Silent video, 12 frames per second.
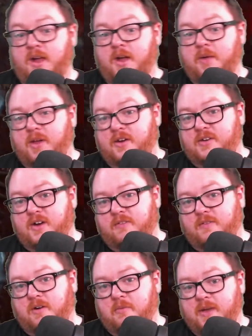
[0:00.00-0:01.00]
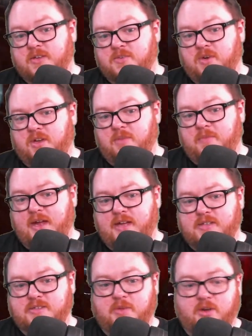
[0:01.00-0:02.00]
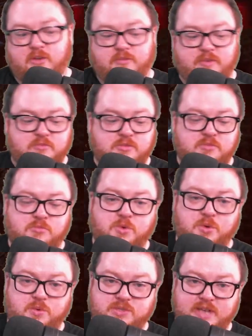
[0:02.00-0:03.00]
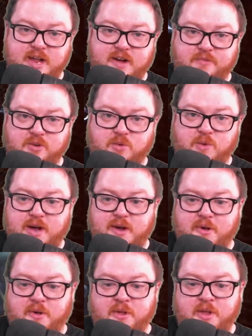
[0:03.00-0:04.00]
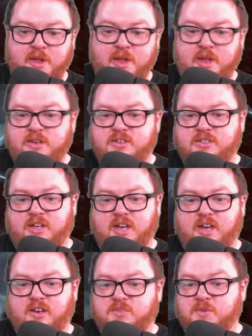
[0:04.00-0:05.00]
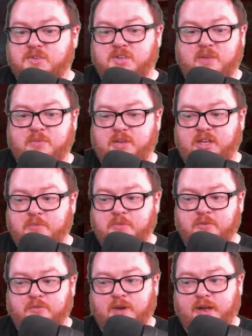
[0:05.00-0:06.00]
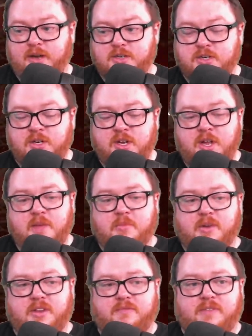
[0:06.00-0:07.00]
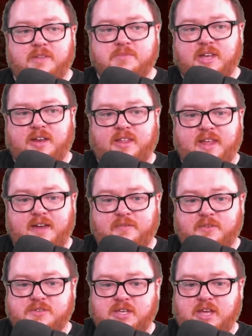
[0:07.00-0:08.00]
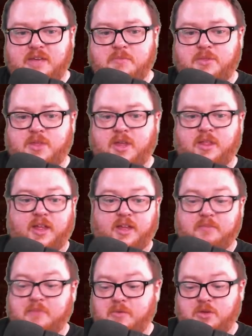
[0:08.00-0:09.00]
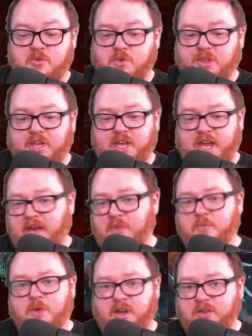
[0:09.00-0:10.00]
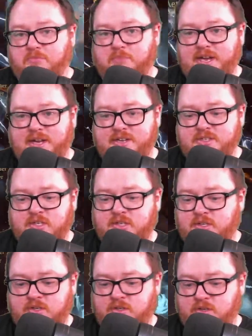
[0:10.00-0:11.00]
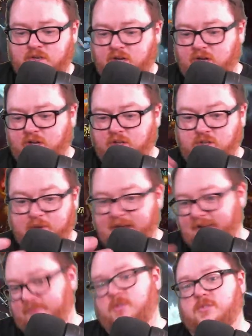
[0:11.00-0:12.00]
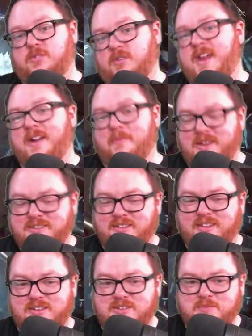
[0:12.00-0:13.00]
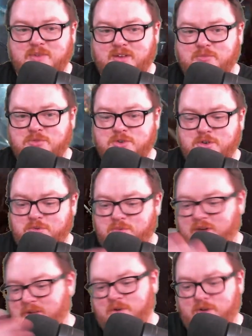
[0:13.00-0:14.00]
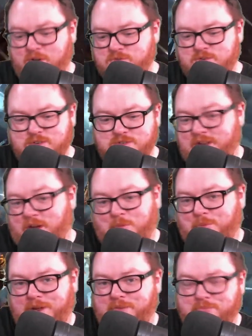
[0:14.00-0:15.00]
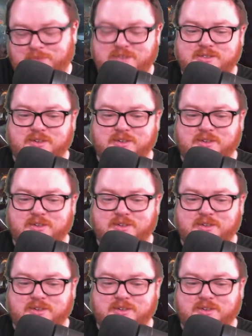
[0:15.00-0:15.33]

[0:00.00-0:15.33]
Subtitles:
kind of tired of farm masterwork and mats, I'm going to go farm some runes now for a while, just to kind of switch it up and keep it fresh. But on the flip side of that, if there's a game mode that like maybe you really hate running Pit, you have to. So now basically that just becomes your new Nightmare Dungeon is now Pit, basically.